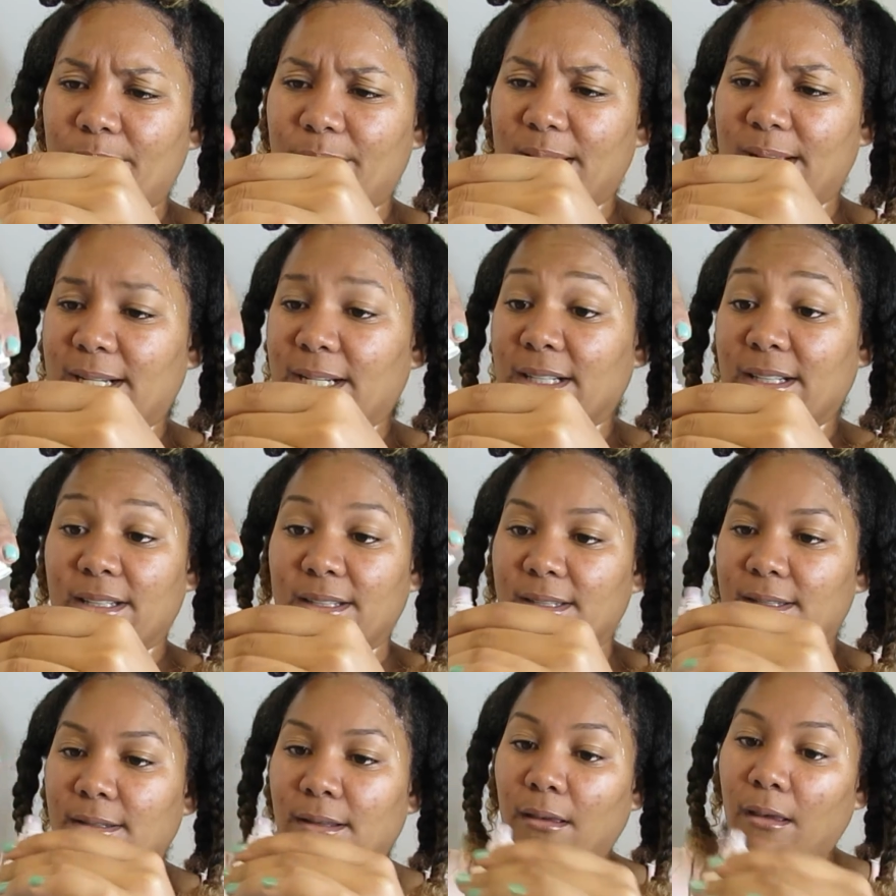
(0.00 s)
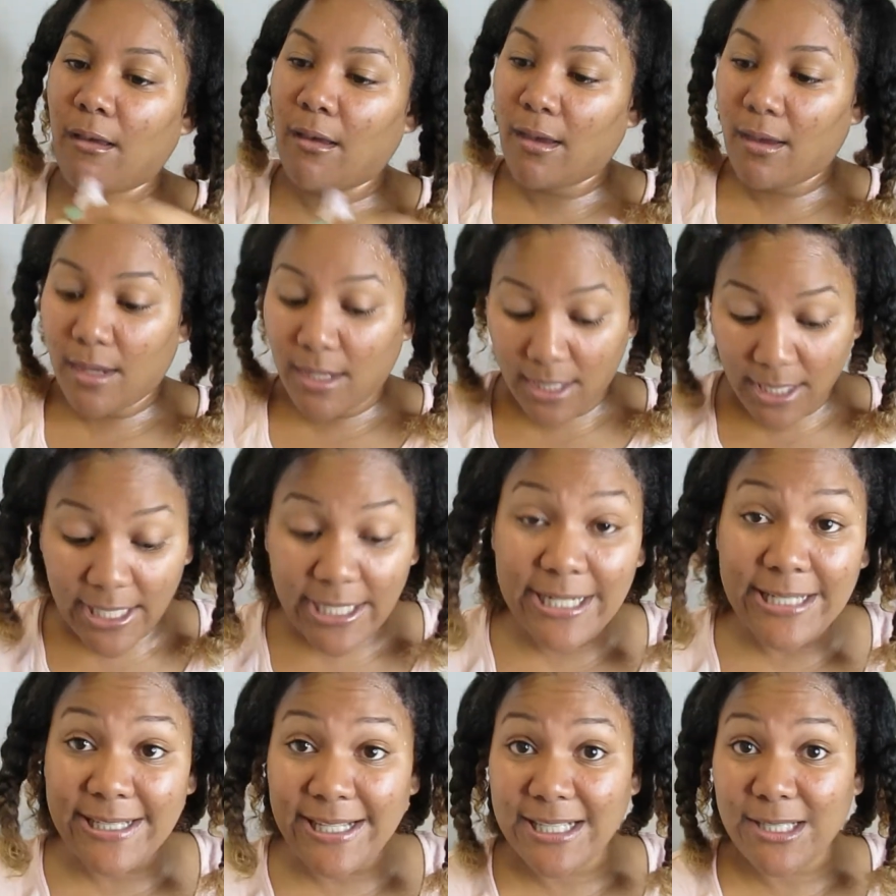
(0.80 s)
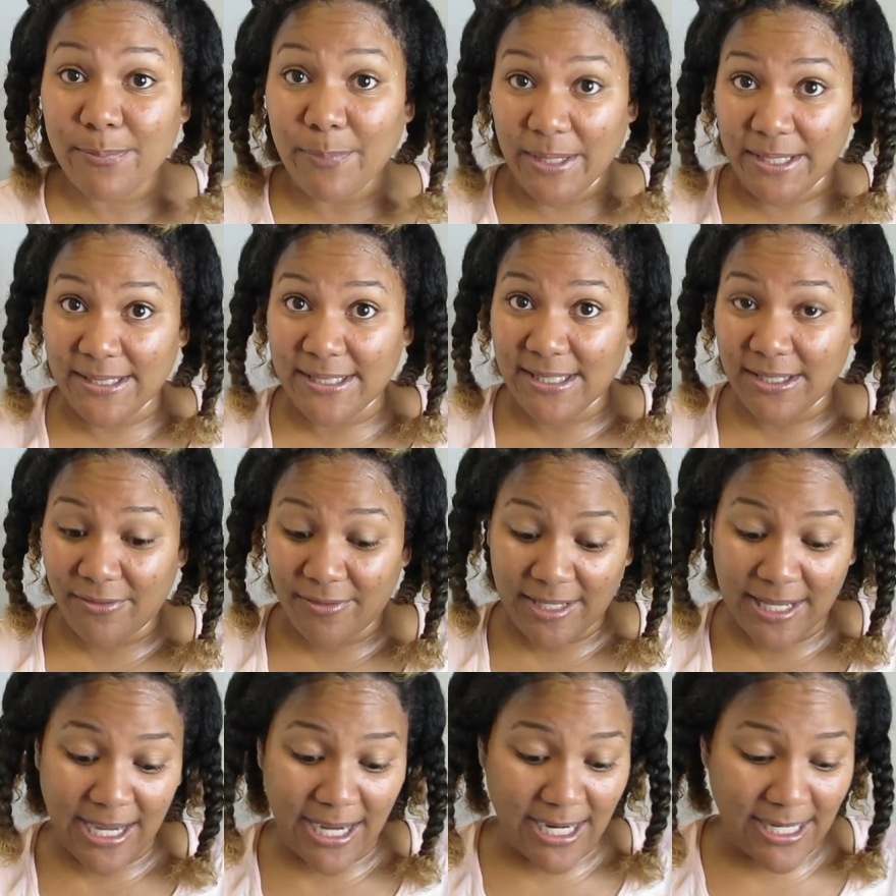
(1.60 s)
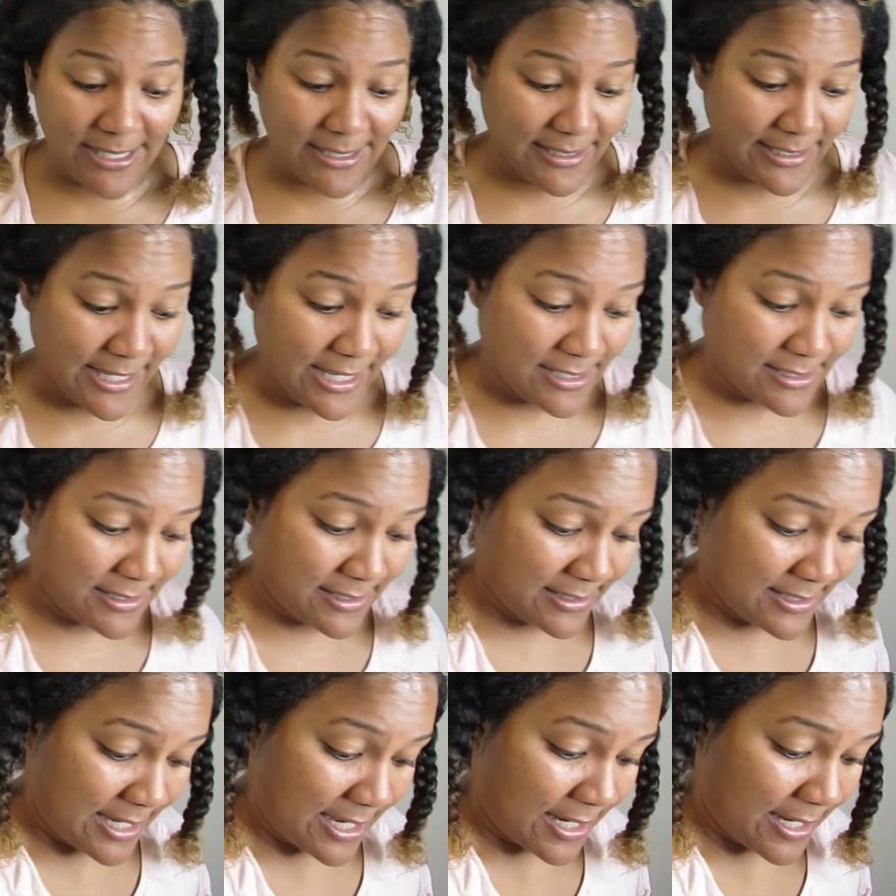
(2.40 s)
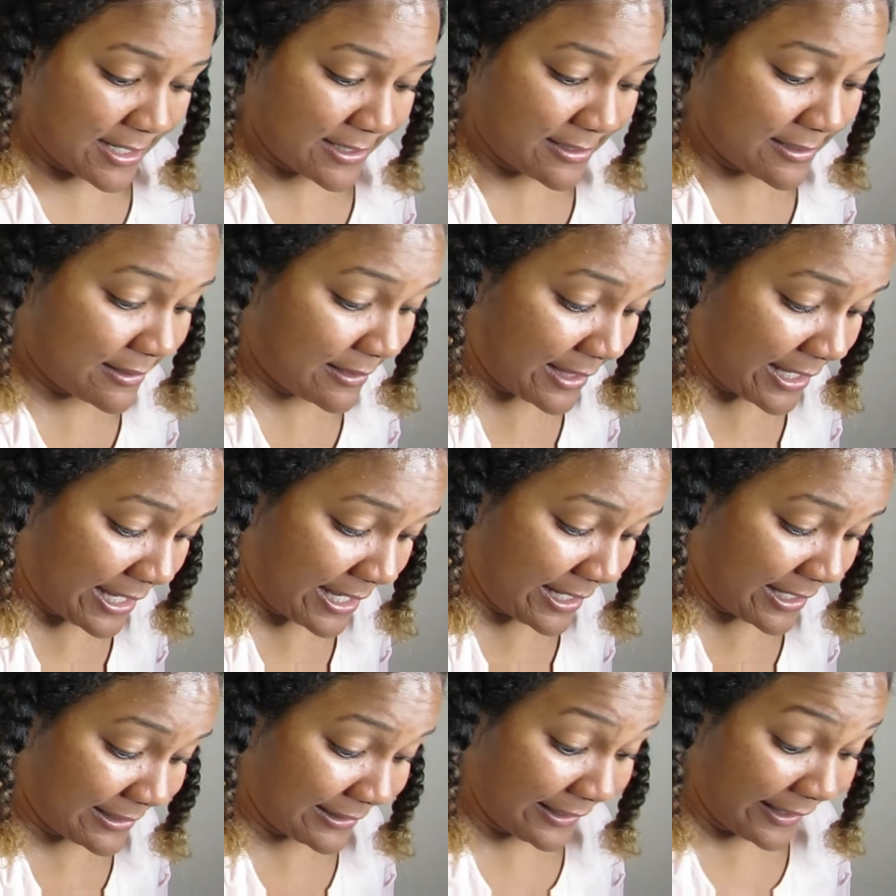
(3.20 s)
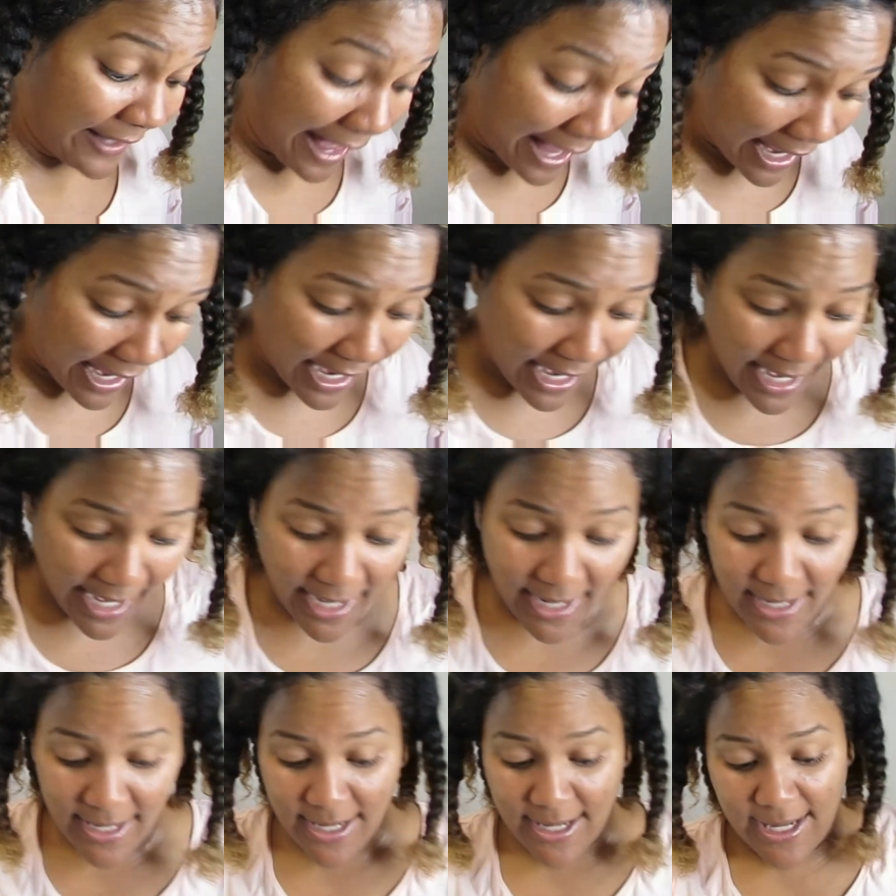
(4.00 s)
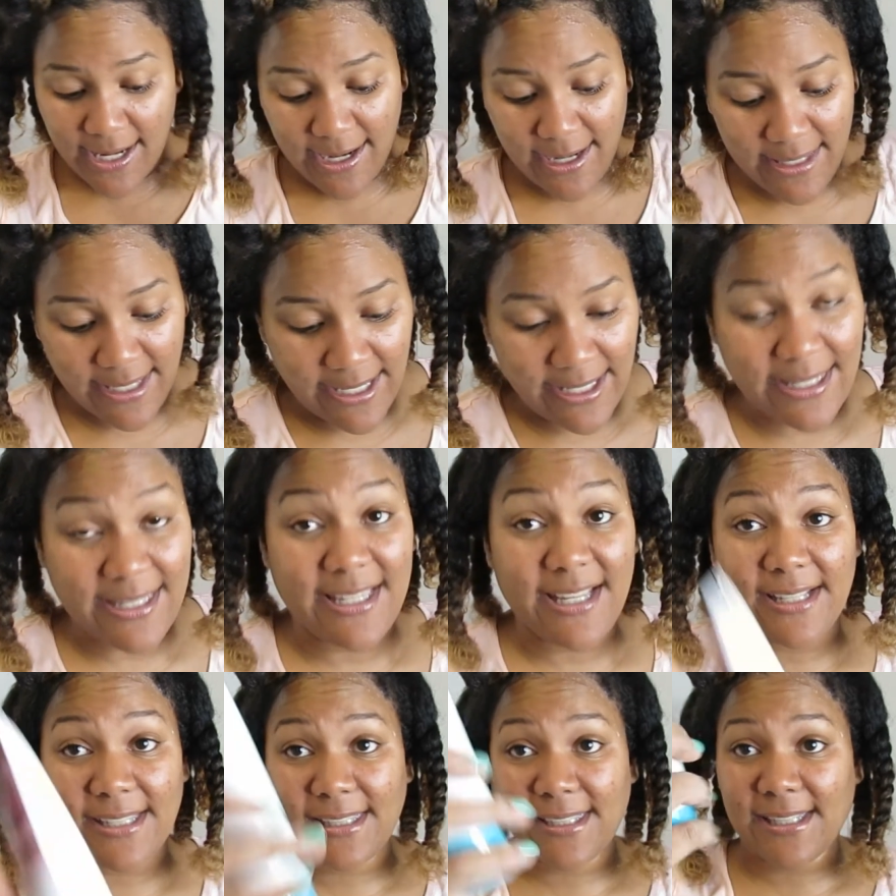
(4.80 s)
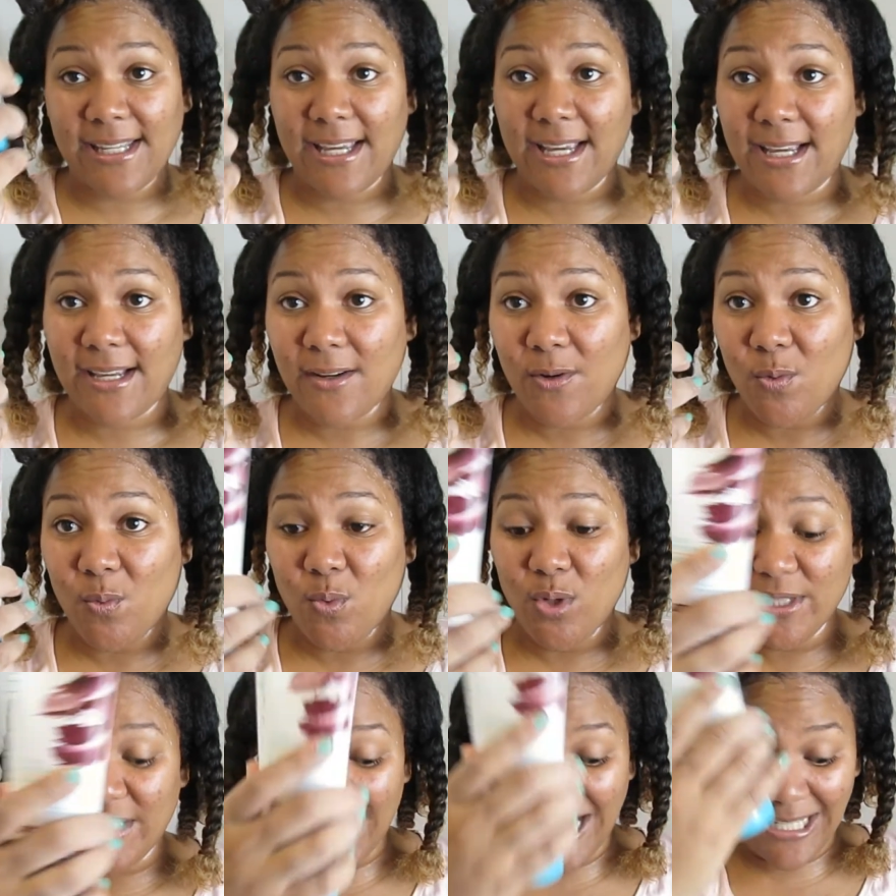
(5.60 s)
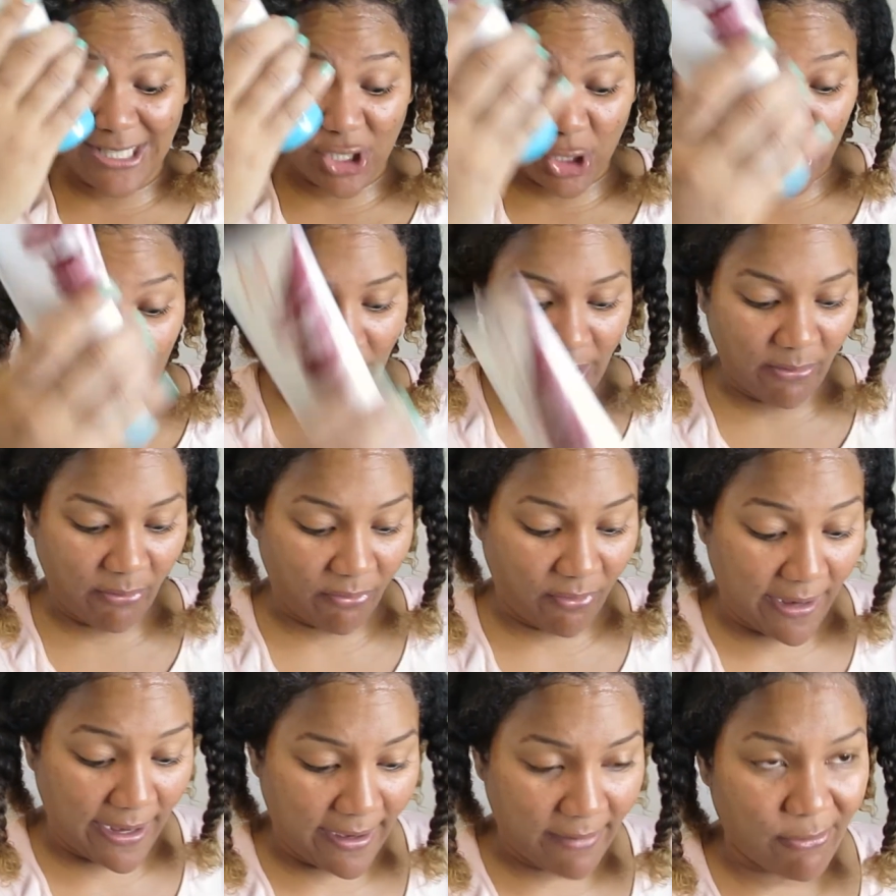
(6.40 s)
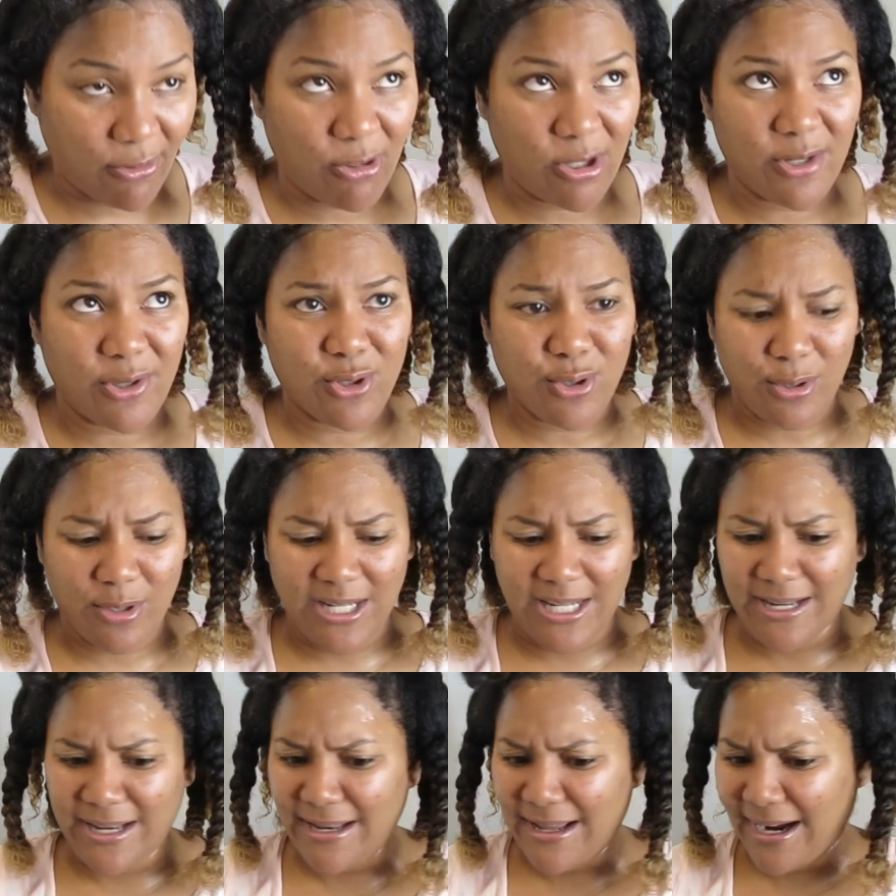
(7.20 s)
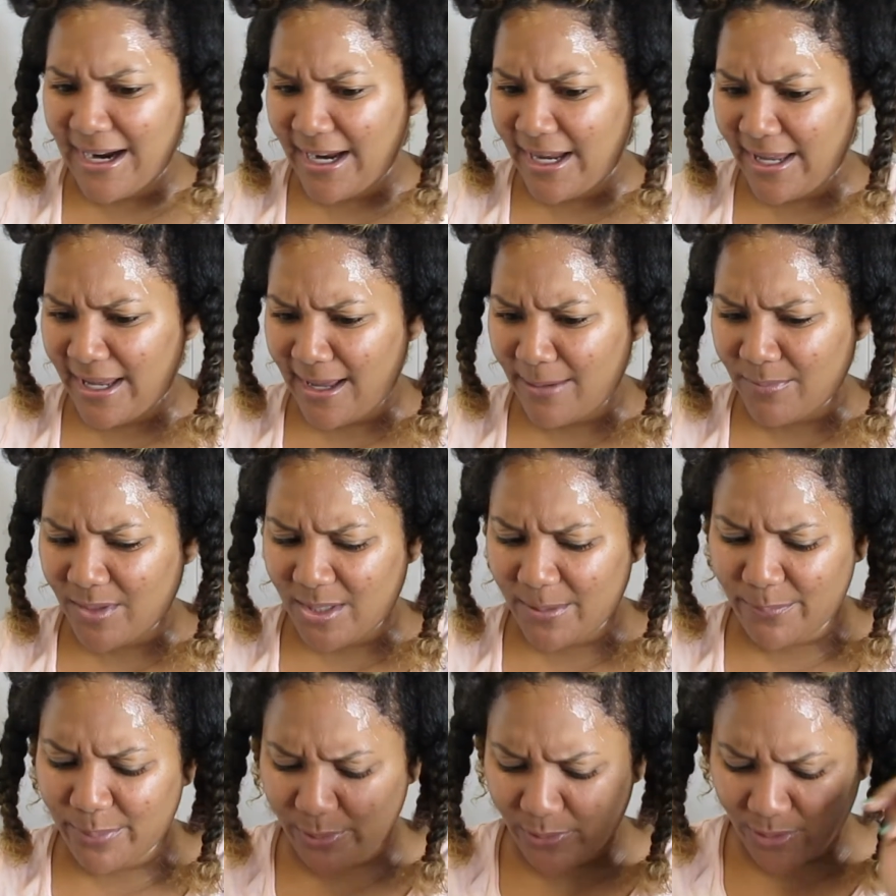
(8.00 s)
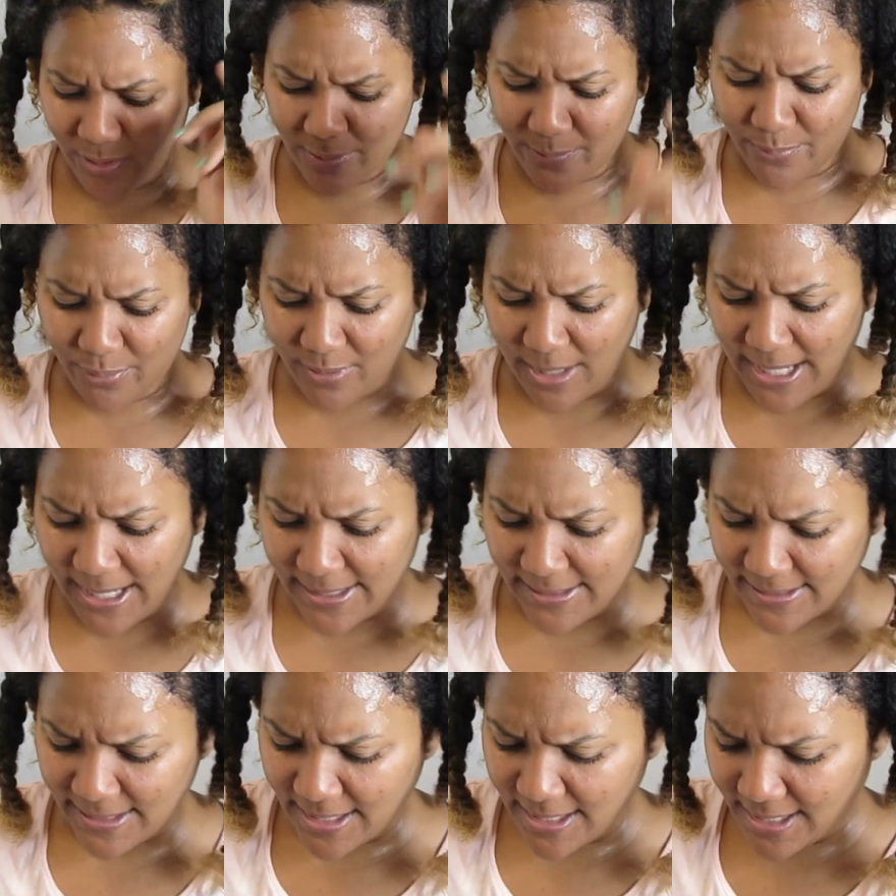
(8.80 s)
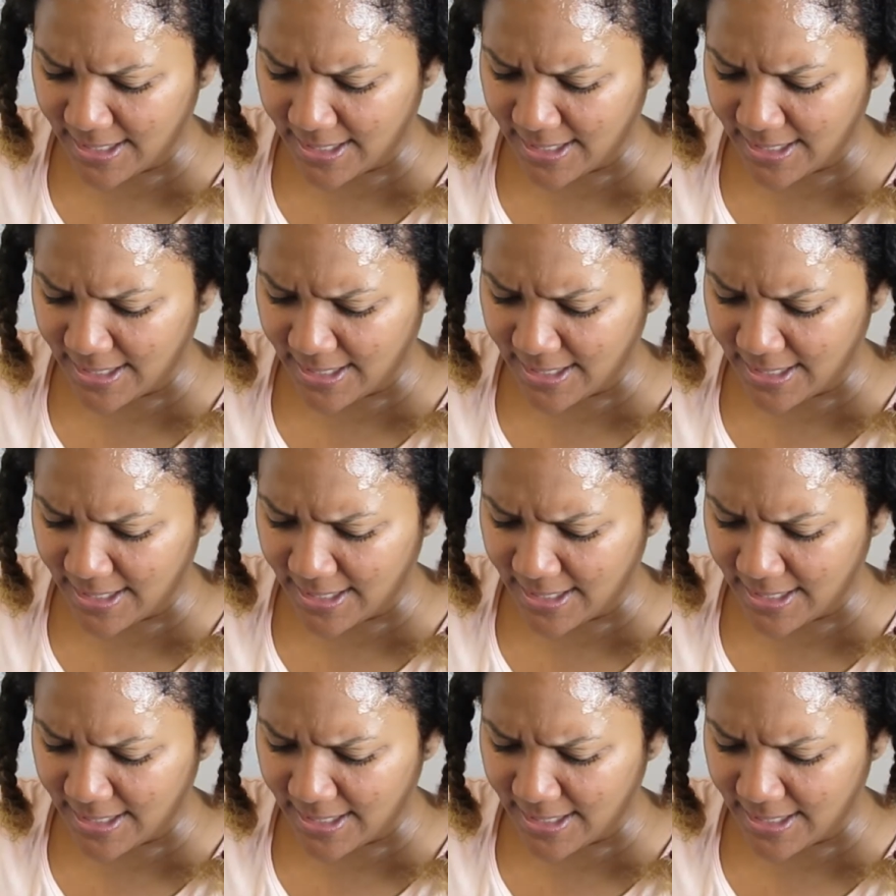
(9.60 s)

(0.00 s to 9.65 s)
because it is expensive, guys. Let's not like lie. I think this thing was like 35 or 29. I'm gonna put the price